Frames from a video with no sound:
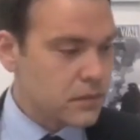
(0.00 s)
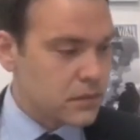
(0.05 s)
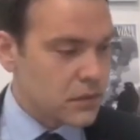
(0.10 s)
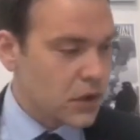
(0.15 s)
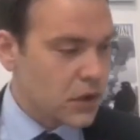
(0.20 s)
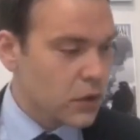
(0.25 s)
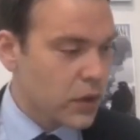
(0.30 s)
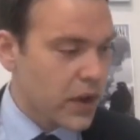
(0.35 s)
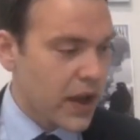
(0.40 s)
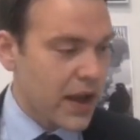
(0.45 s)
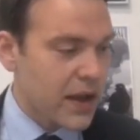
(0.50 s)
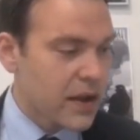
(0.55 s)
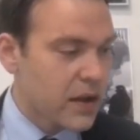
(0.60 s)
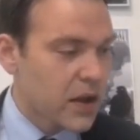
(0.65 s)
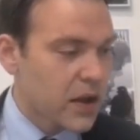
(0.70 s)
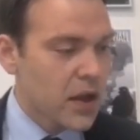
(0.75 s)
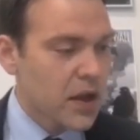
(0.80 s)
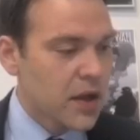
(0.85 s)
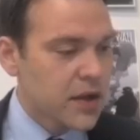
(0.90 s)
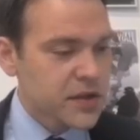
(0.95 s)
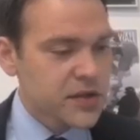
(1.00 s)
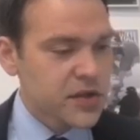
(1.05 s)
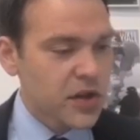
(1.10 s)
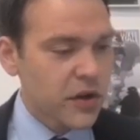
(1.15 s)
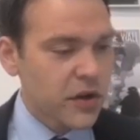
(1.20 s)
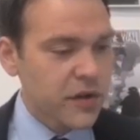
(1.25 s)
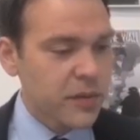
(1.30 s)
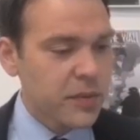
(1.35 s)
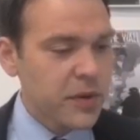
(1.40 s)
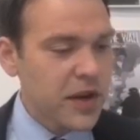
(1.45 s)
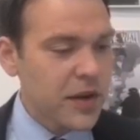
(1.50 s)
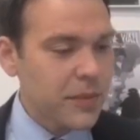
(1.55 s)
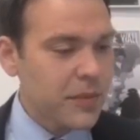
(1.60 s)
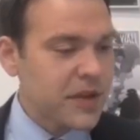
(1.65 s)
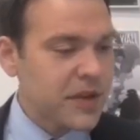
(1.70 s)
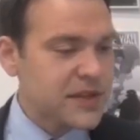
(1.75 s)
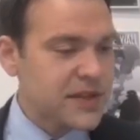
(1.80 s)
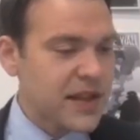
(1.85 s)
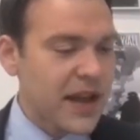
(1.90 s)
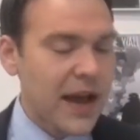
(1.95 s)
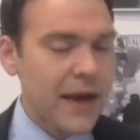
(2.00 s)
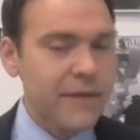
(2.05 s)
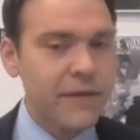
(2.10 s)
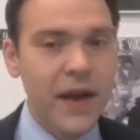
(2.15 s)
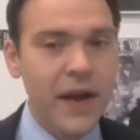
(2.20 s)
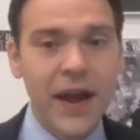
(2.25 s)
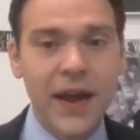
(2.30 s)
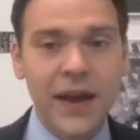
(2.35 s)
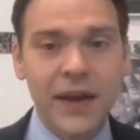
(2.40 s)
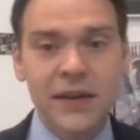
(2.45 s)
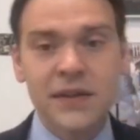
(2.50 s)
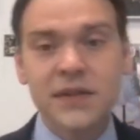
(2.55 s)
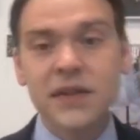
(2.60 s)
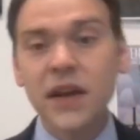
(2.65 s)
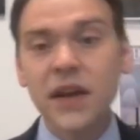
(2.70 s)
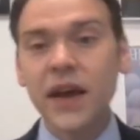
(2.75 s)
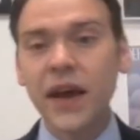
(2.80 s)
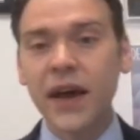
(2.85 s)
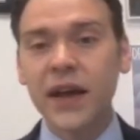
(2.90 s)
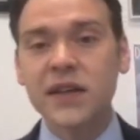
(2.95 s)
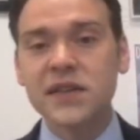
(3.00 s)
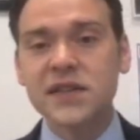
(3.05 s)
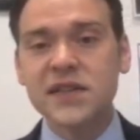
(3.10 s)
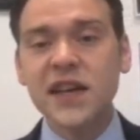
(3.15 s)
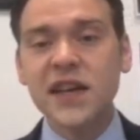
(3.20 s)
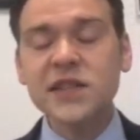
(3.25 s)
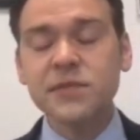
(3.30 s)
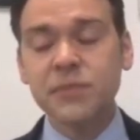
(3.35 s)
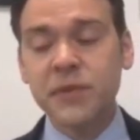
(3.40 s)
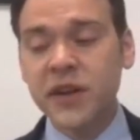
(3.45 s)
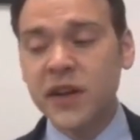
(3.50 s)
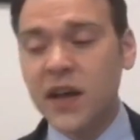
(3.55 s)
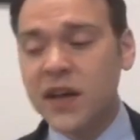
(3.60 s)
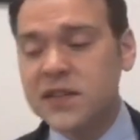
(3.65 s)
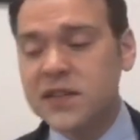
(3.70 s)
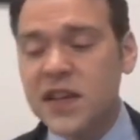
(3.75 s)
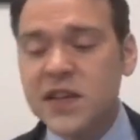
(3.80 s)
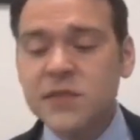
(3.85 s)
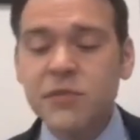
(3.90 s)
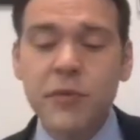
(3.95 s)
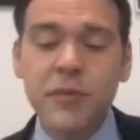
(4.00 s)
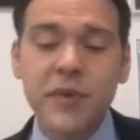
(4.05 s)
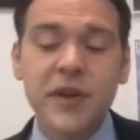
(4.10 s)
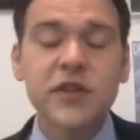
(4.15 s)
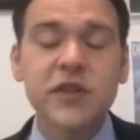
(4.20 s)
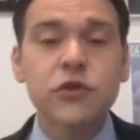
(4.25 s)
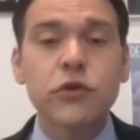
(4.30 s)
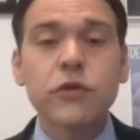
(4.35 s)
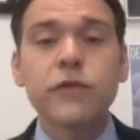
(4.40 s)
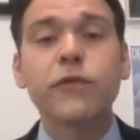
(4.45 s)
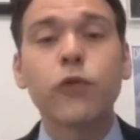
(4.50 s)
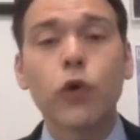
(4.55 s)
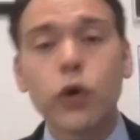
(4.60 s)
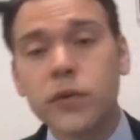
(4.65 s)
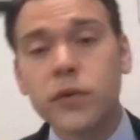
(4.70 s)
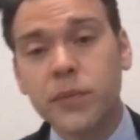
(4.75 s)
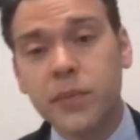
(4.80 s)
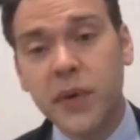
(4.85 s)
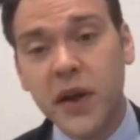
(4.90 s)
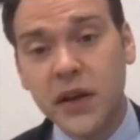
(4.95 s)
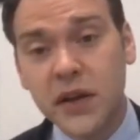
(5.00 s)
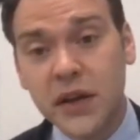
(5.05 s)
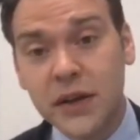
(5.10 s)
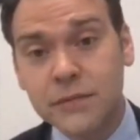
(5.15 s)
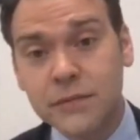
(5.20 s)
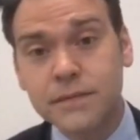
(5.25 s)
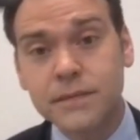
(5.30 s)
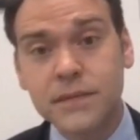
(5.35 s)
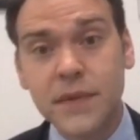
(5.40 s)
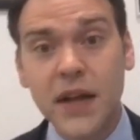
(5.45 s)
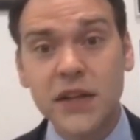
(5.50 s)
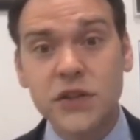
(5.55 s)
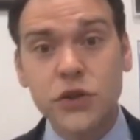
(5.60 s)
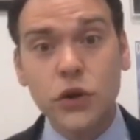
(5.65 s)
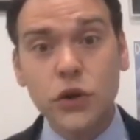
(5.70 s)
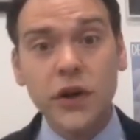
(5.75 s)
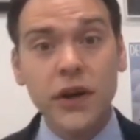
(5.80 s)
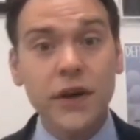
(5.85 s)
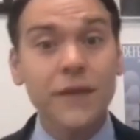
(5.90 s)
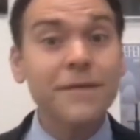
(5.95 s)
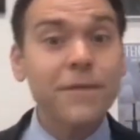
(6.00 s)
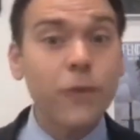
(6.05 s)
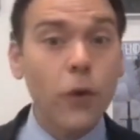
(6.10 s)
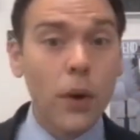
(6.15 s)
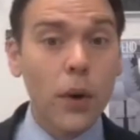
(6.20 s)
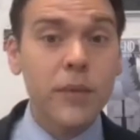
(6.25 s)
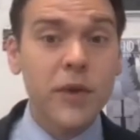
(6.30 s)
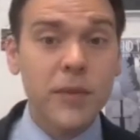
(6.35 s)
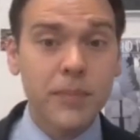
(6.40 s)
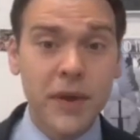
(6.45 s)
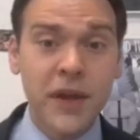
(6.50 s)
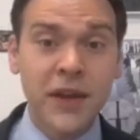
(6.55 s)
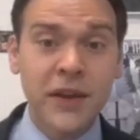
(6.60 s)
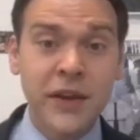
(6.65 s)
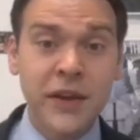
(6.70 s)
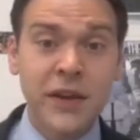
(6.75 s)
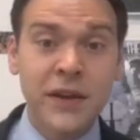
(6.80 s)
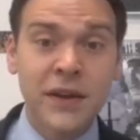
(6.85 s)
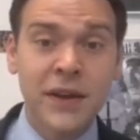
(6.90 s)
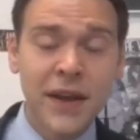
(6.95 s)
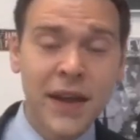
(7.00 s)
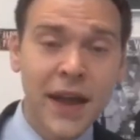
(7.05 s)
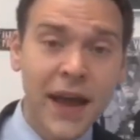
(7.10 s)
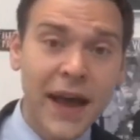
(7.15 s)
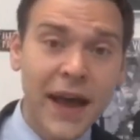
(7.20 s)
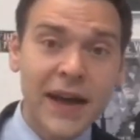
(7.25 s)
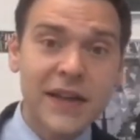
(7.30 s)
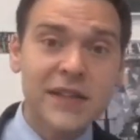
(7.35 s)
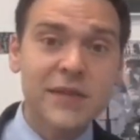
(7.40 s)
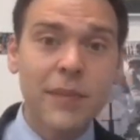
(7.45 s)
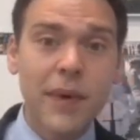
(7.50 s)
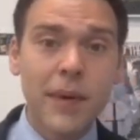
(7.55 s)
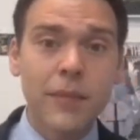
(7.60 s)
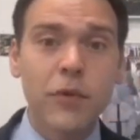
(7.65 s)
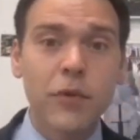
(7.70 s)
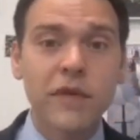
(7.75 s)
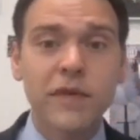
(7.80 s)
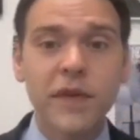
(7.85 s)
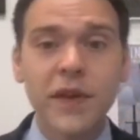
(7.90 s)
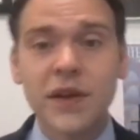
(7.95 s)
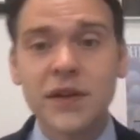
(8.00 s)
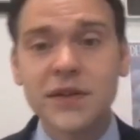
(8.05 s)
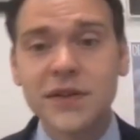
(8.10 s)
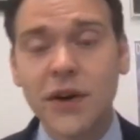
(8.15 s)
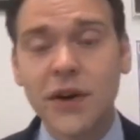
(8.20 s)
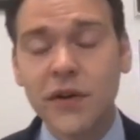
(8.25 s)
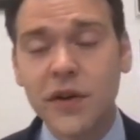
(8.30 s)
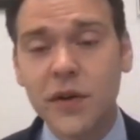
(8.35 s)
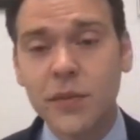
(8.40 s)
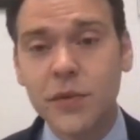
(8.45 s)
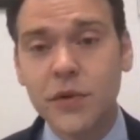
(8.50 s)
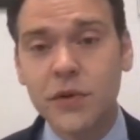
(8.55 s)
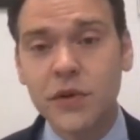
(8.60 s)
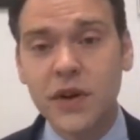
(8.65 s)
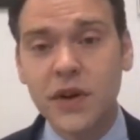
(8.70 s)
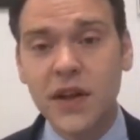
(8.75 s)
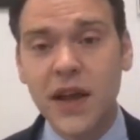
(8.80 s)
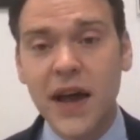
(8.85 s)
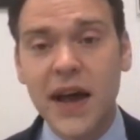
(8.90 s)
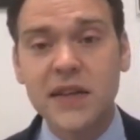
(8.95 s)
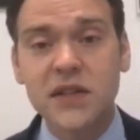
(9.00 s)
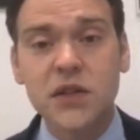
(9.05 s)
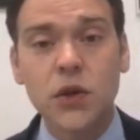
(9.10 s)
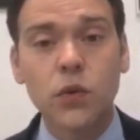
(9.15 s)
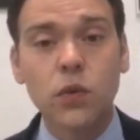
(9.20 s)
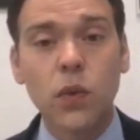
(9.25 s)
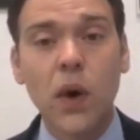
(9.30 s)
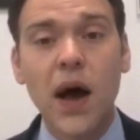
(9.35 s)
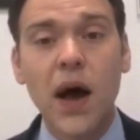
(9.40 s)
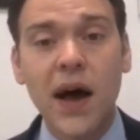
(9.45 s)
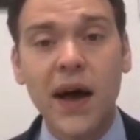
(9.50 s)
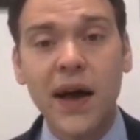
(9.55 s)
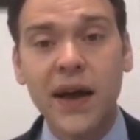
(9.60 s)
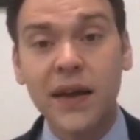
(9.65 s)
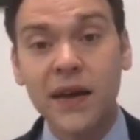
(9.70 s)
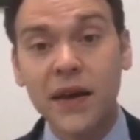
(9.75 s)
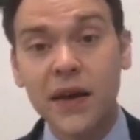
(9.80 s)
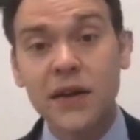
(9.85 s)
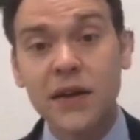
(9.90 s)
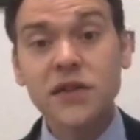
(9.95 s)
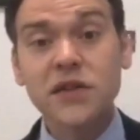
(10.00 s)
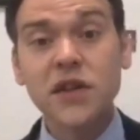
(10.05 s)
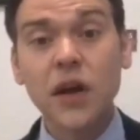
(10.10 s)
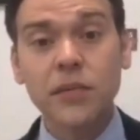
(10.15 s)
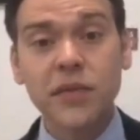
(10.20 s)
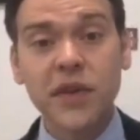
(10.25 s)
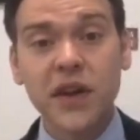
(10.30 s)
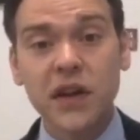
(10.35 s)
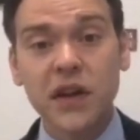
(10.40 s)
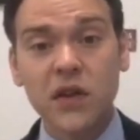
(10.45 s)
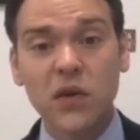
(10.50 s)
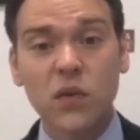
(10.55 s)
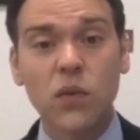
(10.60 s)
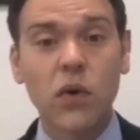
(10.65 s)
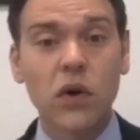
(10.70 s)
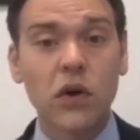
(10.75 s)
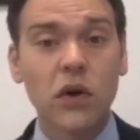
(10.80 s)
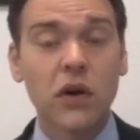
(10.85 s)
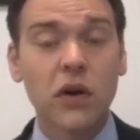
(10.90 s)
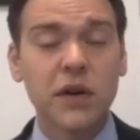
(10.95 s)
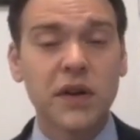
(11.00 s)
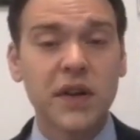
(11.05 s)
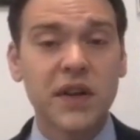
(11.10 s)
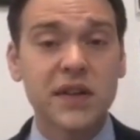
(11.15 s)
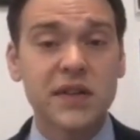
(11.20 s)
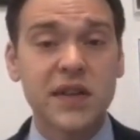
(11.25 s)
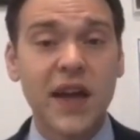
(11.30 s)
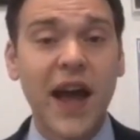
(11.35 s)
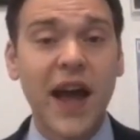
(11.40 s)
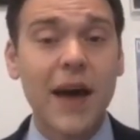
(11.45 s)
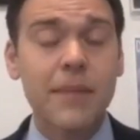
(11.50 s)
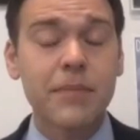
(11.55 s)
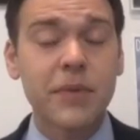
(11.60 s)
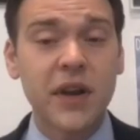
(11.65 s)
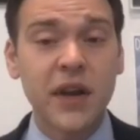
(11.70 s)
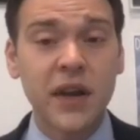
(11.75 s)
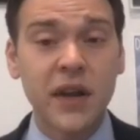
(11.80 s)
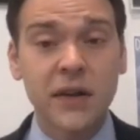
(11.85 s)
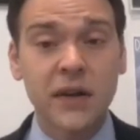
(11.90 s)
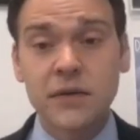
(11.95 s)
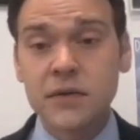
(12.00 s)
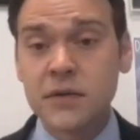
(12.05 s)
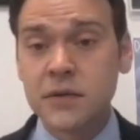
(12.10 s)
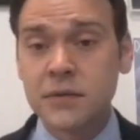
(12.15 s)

Okay. So the PDB staff, and an assessment means your informed opinion. That's your informed opinion as a member of the Intel community as to why something in the world is happening